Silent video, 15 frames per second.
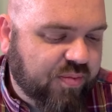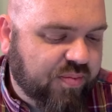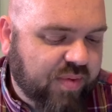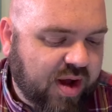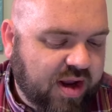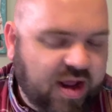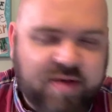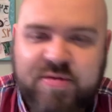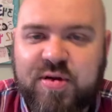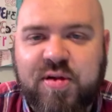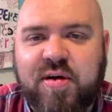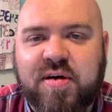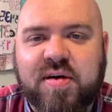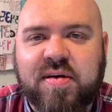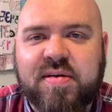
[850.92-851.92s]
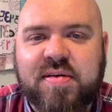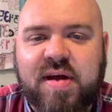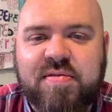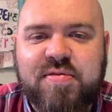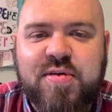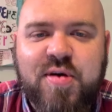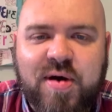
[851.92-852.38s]
have no
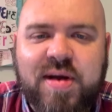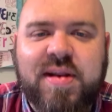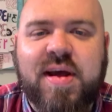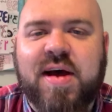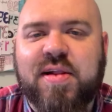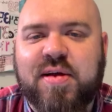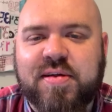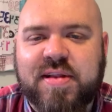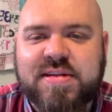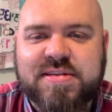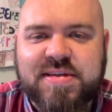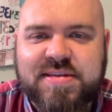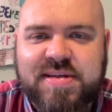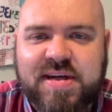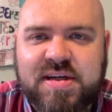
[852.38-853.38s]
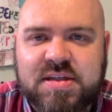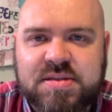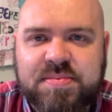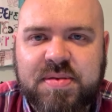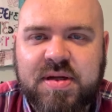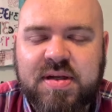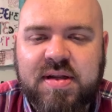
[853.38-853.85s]
idea how long that's going to take us,
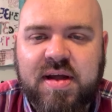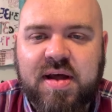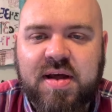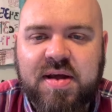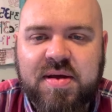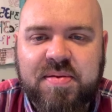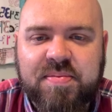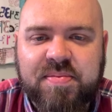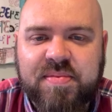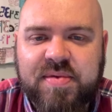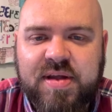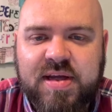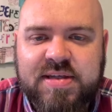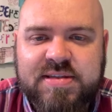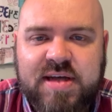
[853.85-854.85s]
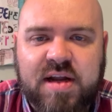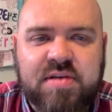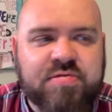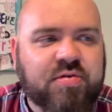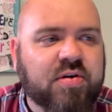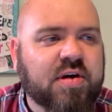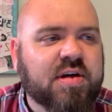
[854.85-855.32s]
but I am excited
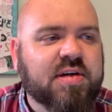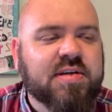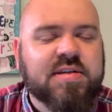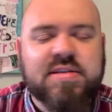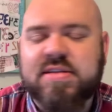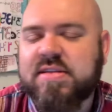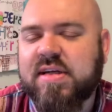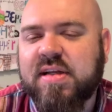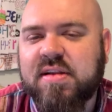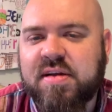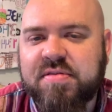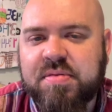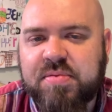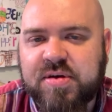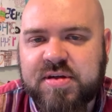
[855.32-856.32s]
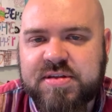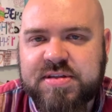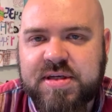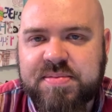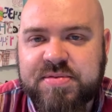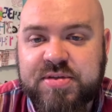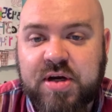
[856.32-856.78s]
for it because I love the book of
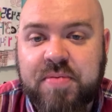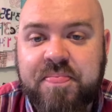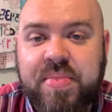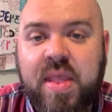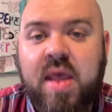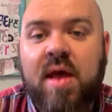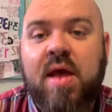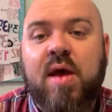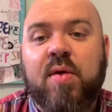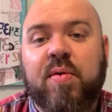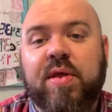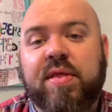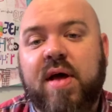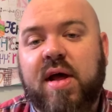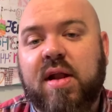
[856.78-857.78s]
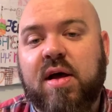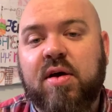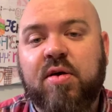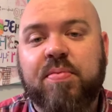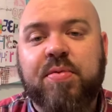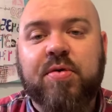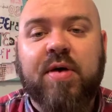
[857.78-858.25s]
James. So with that, I
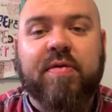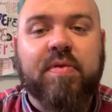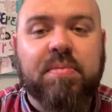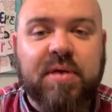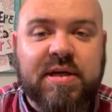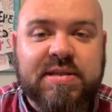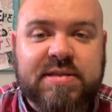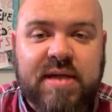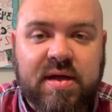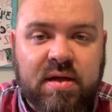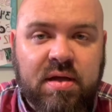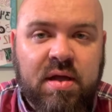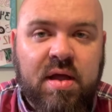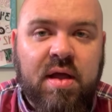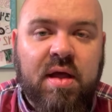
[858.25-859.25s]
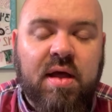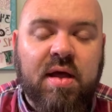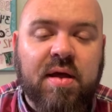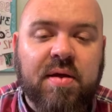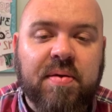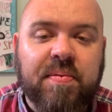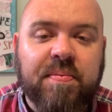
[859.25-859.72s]
hope you have a blessed day.
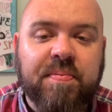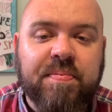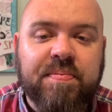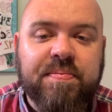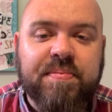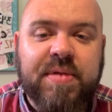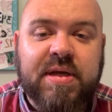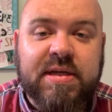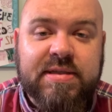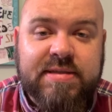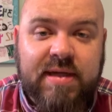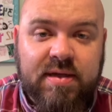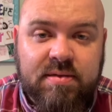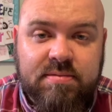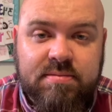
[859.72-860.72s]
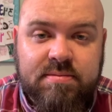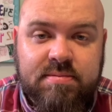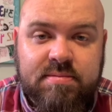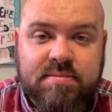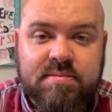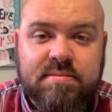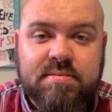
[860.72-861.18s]
Be content,
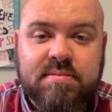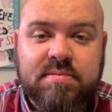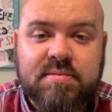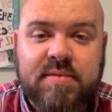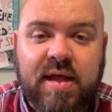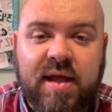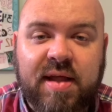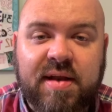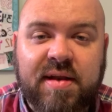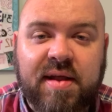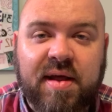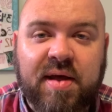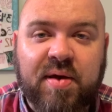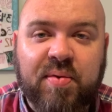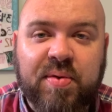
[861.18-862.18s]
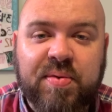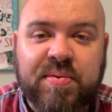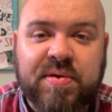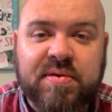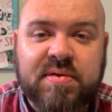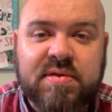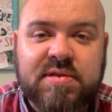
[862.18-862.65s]
and we
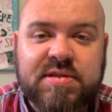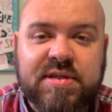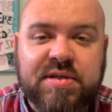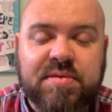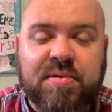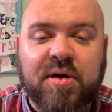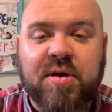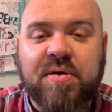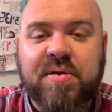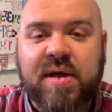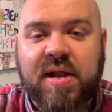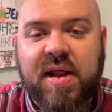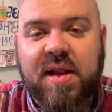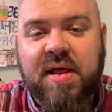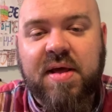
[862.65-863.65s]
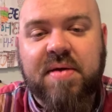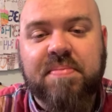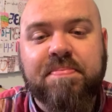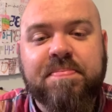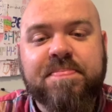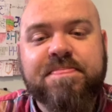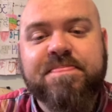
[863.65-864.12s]
will see you tomorrow at 8
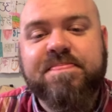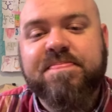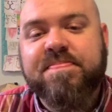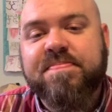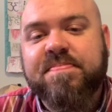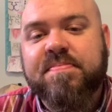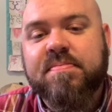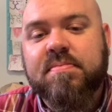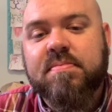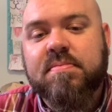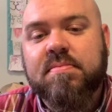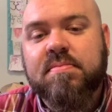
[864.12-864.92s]
a.m.